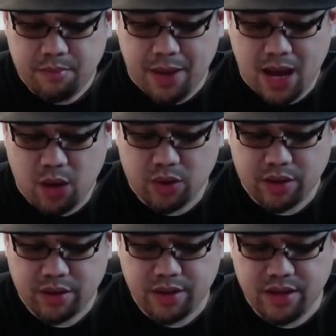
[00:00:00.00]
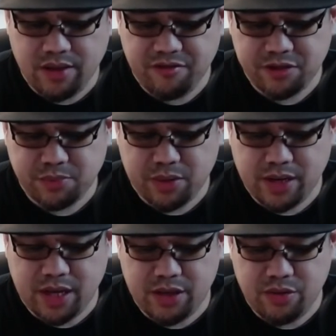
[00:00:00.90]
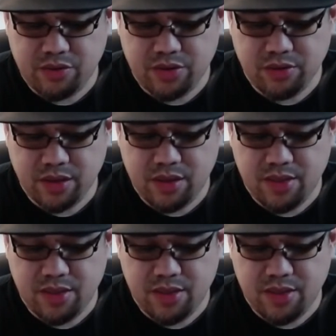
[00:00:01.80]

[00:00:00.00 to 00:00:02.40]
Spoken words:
Power. Give Sprite a youth token,